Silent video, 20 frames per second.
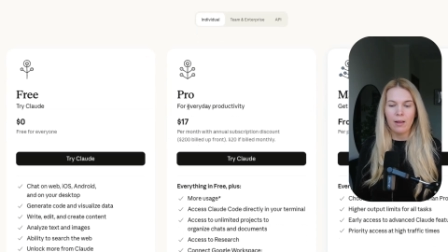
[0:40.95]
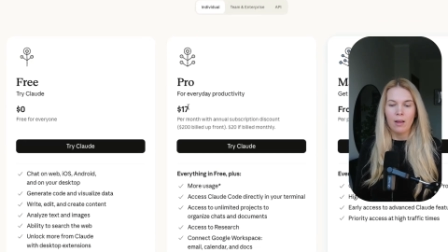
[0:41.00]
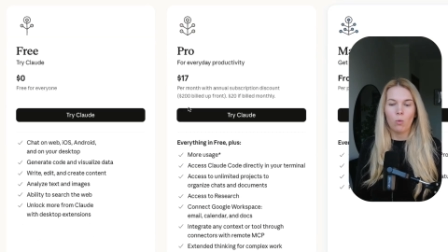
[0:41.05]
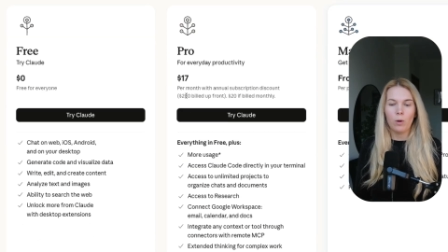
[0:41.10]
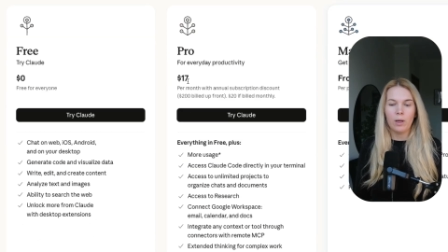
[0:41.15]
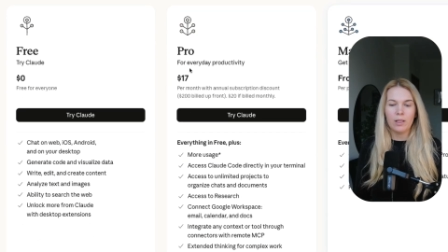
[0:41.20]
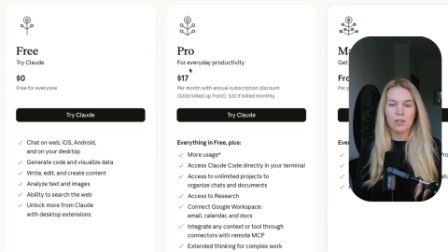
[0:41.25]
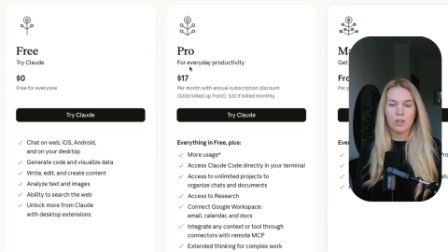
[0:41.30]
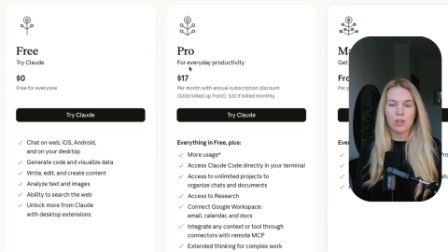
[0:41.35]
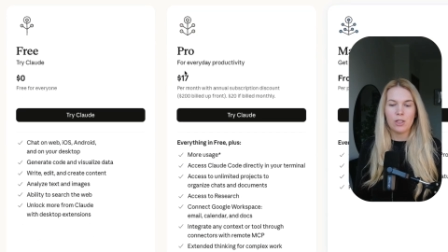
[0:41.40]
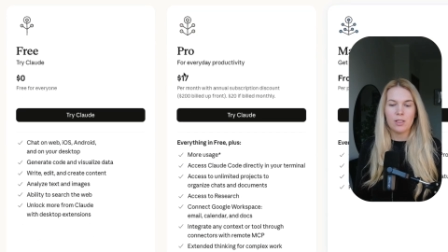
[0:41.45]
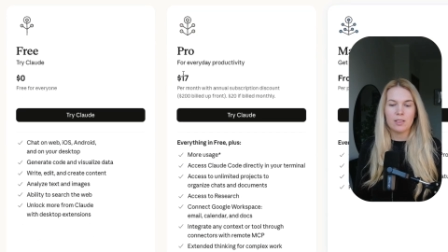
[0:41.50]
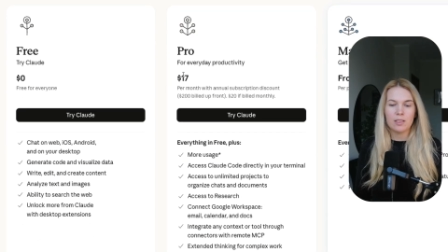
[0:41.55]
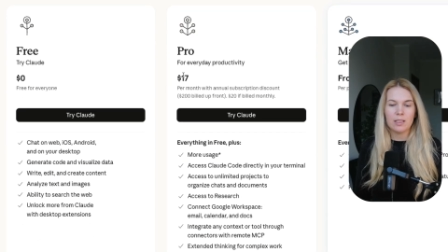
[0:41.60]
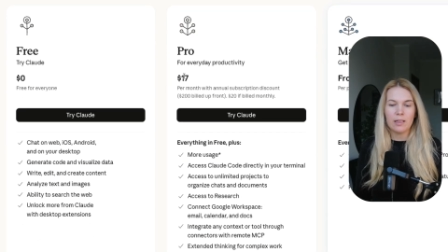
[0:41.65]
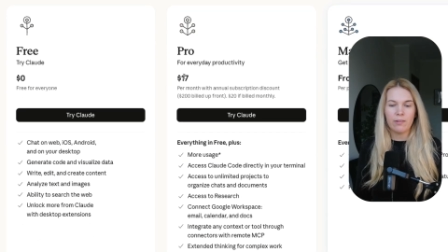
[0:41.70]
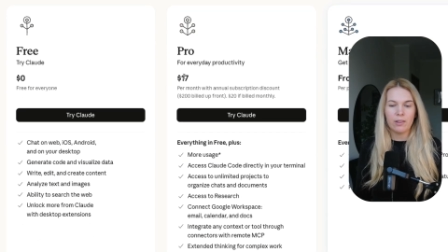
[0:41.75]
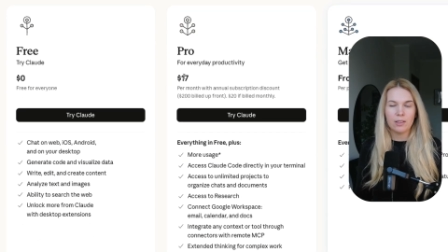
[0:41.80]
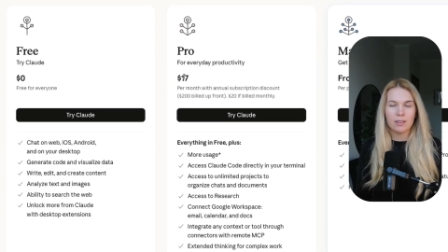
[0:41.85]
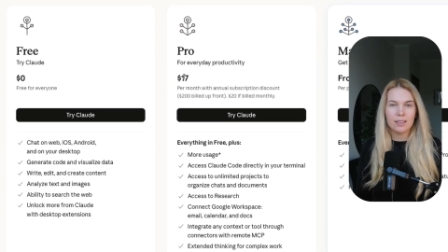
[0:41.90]
which is
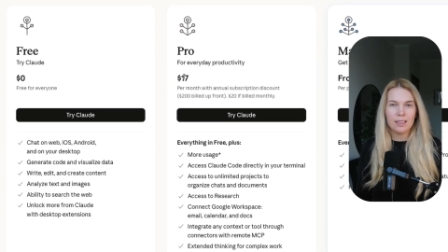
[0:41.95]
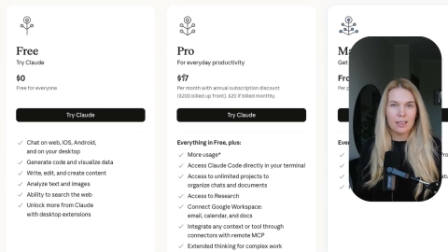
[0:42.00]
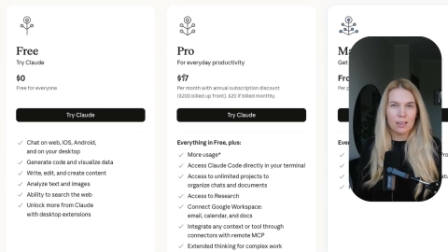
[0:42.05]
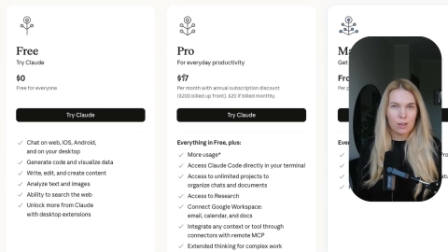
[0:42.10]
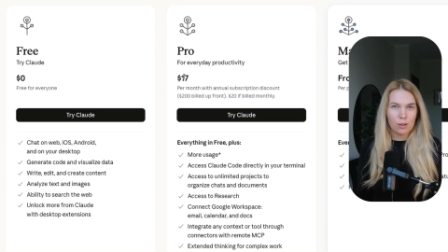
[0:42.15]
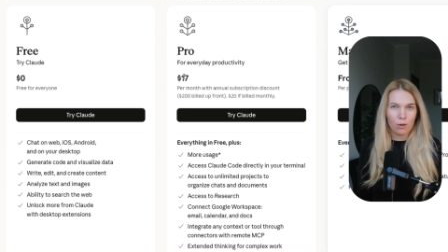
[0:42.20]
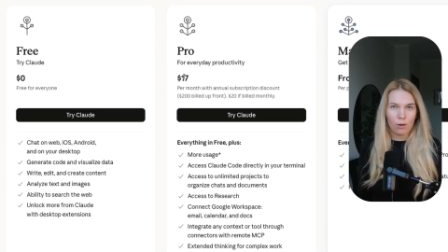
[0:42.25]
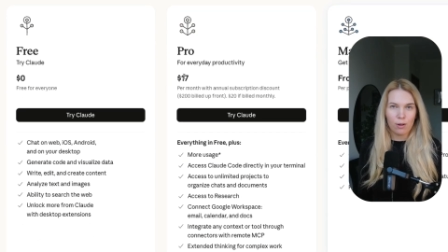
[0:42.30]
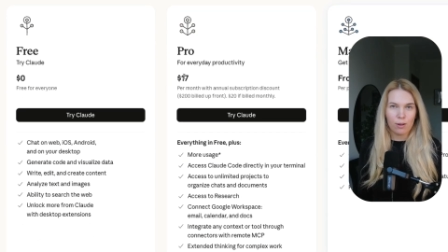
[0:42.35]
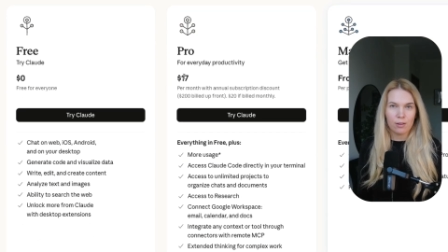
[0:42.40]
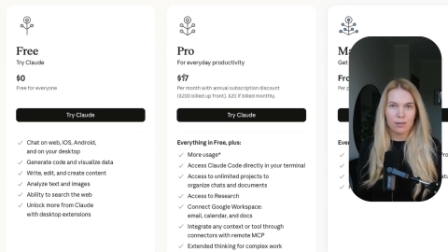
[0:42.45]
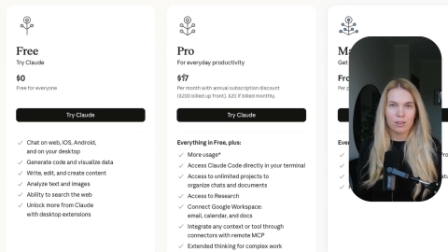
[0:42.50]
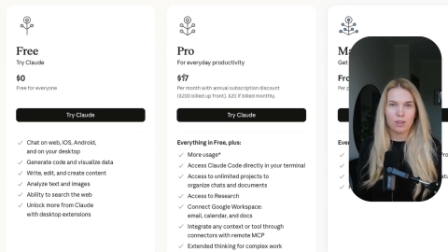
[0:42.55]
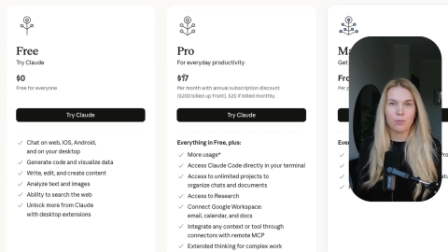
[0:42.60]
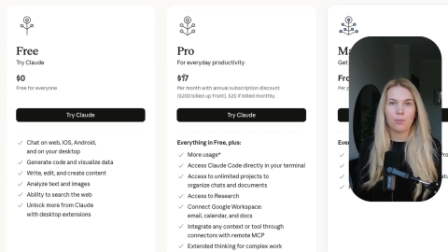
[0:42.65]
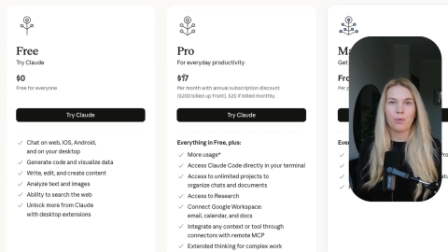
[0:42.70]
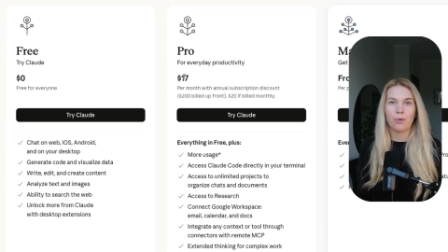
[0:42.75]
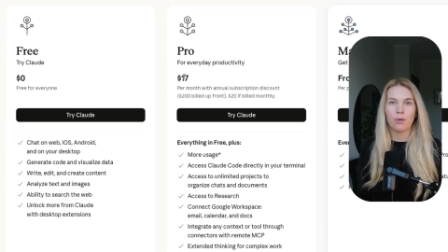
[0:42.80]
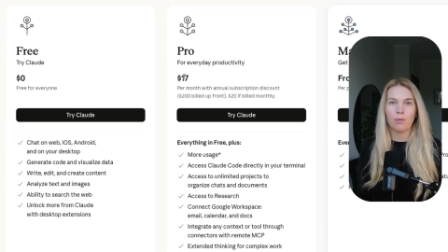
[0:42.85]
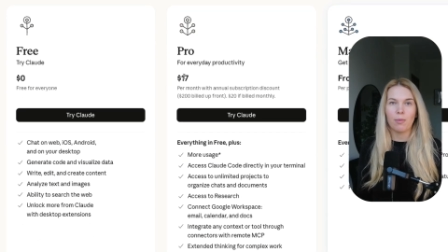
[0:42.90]

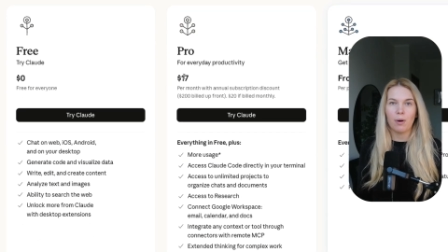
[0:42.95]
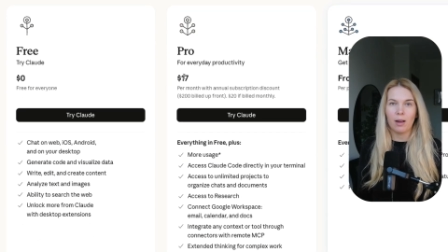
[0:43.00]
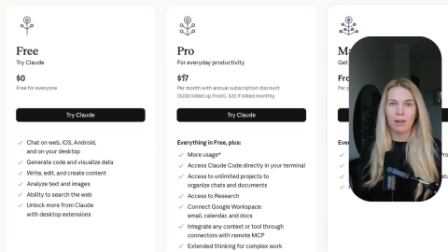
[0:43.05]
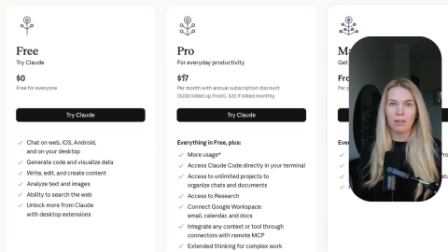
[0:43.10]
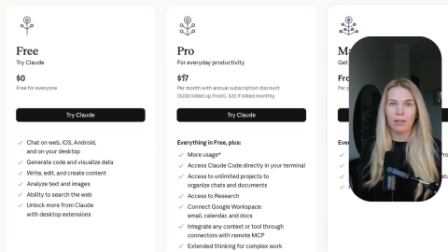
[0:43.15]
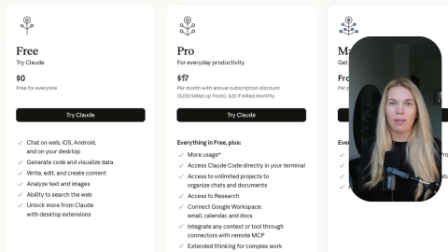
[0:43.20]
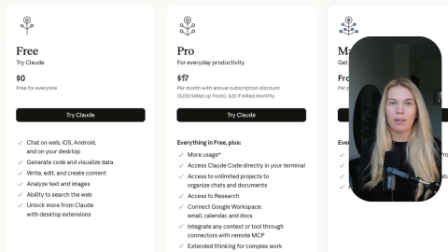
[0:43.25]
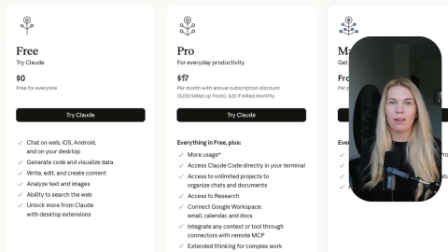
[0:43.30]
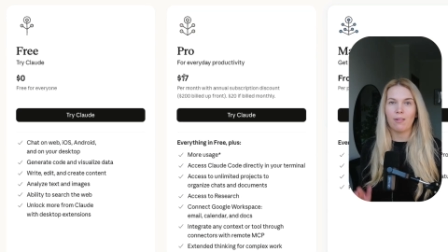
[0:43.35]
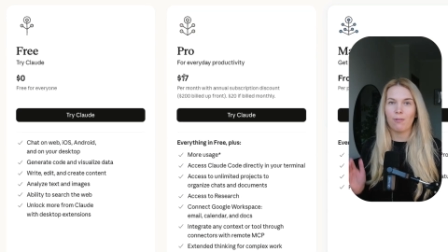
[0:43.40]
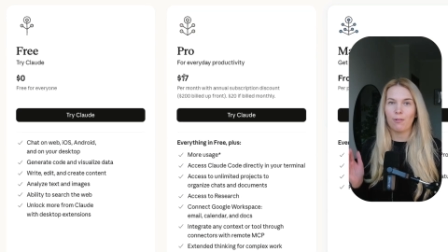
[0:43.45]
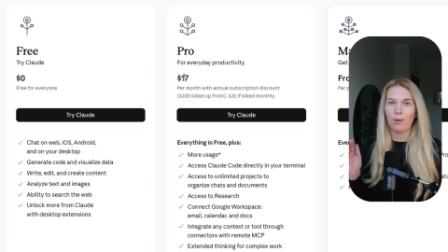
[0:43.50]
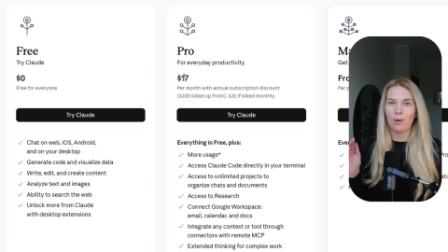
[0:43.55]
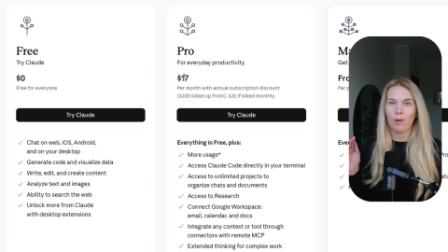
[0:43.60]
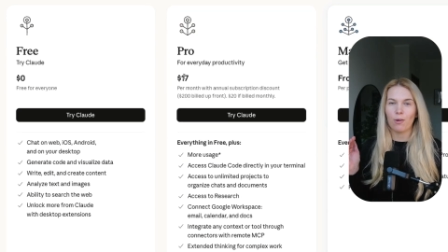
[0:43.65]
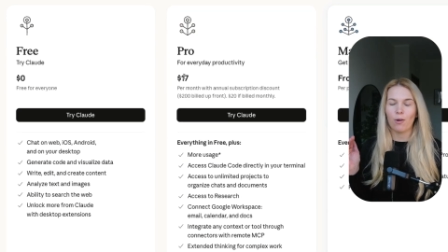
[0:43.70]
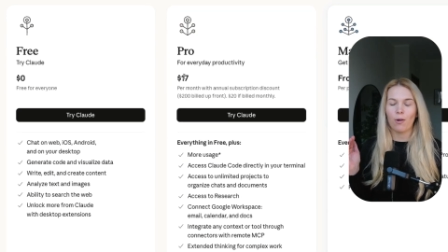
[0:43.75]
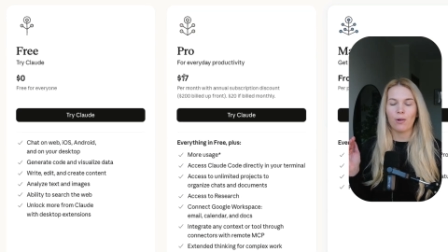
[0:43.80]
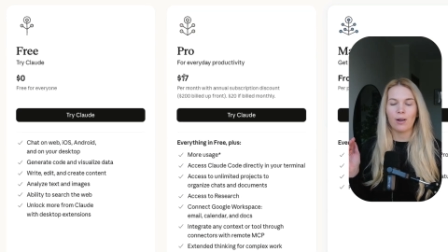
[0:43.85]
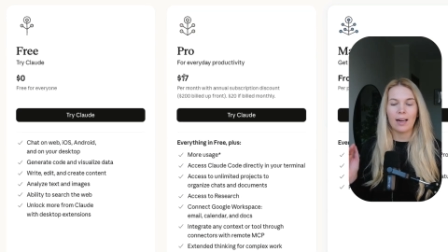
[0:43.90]
$17 per month if
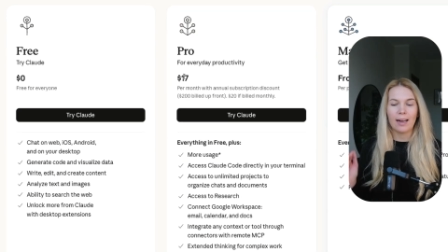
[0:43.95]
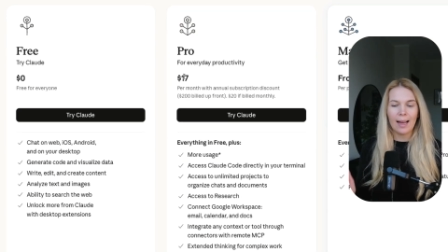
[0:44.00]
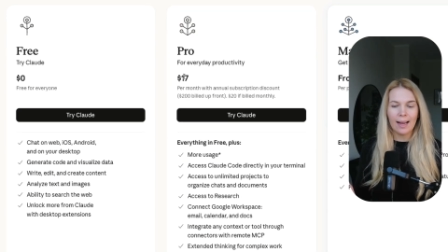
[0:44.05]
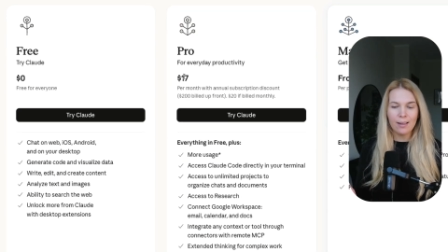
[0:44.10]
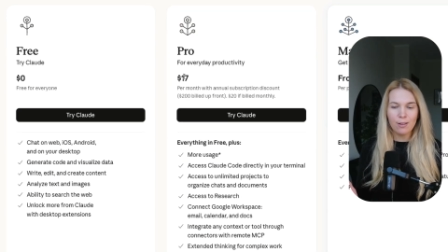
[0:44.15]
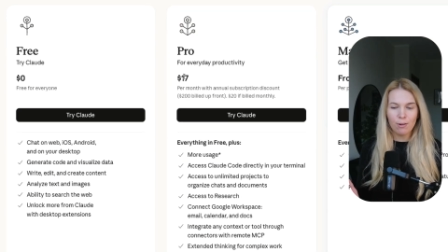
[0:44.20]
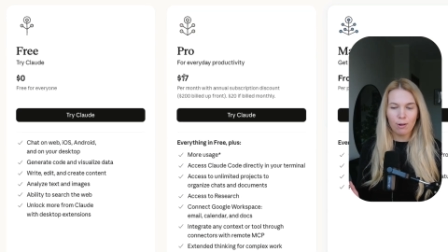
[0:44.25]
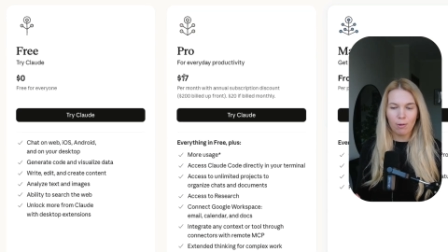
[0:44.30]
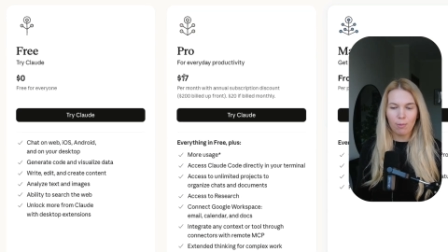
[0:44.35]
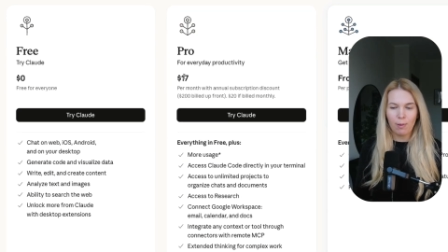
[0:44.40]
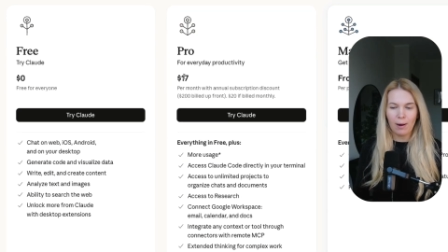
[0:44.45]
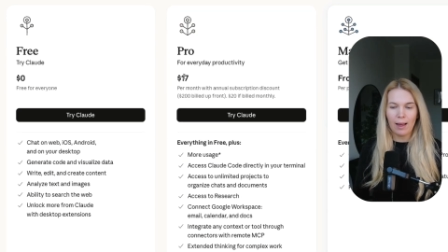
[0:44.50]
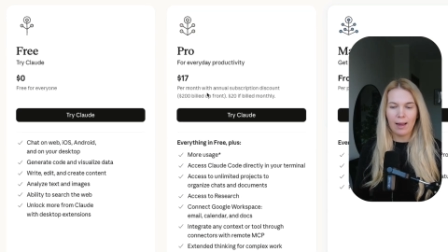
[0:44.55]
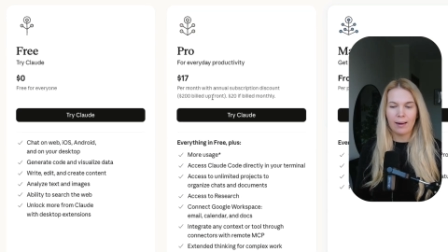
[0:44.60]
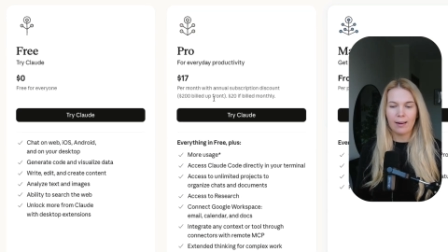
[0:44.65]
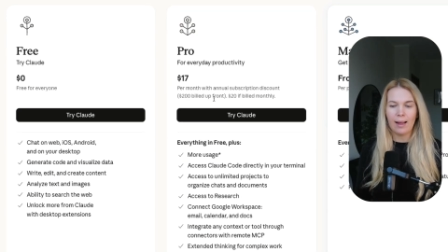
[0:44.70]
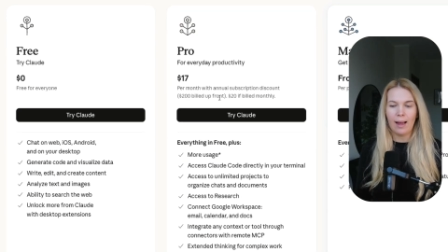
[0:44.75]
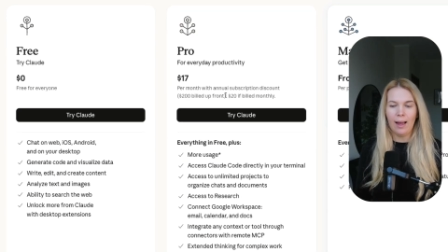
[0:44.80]
you're on an annual plan